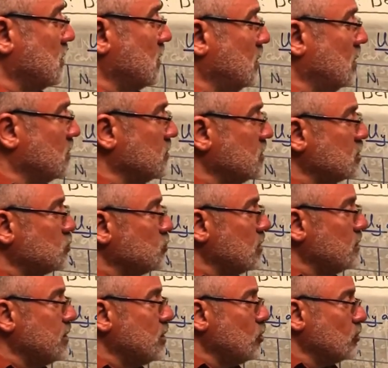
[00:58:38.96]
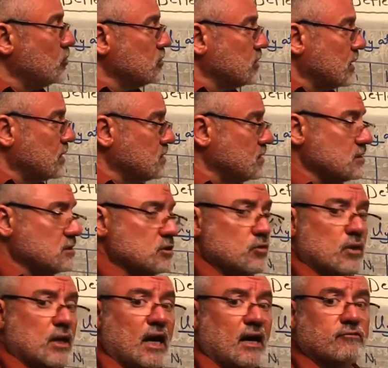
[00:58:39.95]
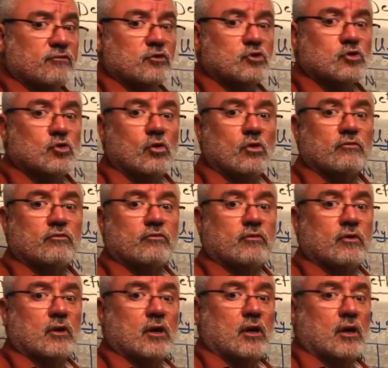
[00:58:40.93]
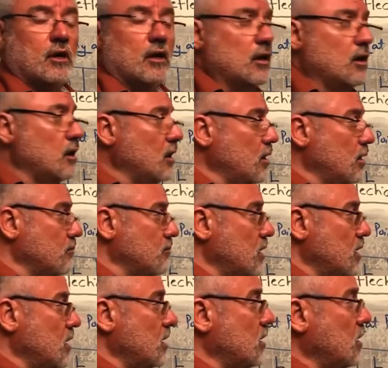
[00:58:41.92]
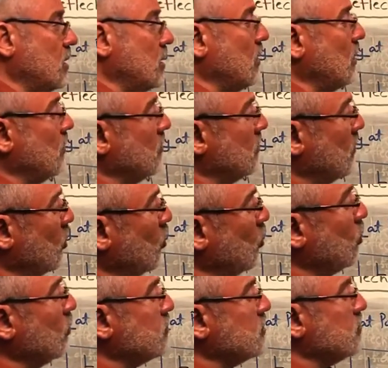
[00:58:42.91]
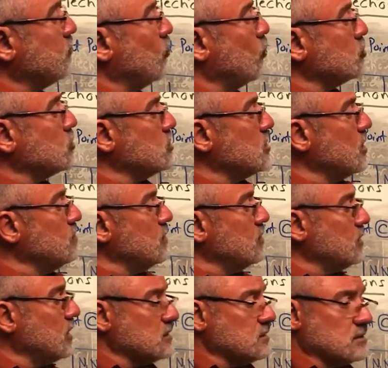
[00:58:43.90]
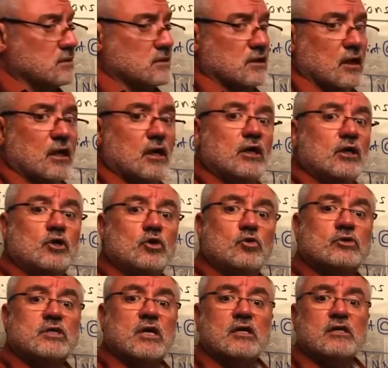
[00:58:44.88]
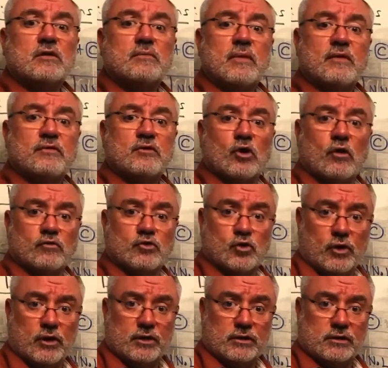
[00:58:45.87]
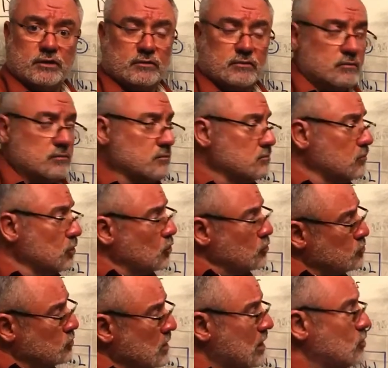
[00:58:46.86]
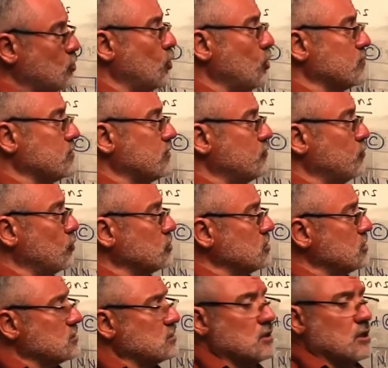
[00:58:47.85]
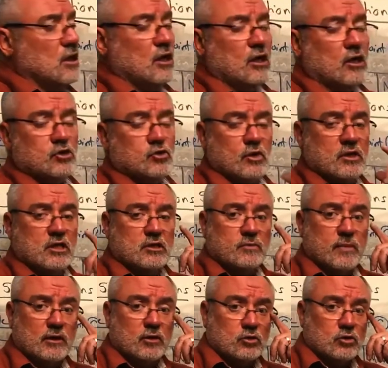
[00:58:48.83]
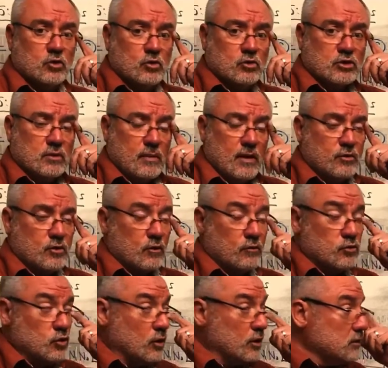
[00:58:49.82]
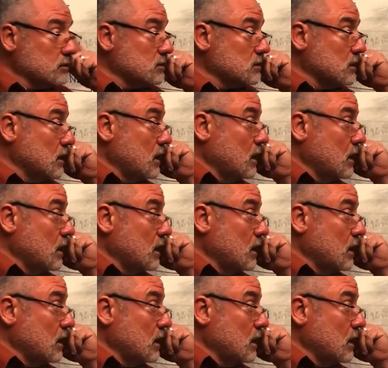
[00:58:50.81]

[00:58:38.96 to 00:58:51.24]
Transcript: this will be on trusses. You will have to solve all of the forces in the truss using the method of joints, because you need all of the forces, so it is better to use the method of joints.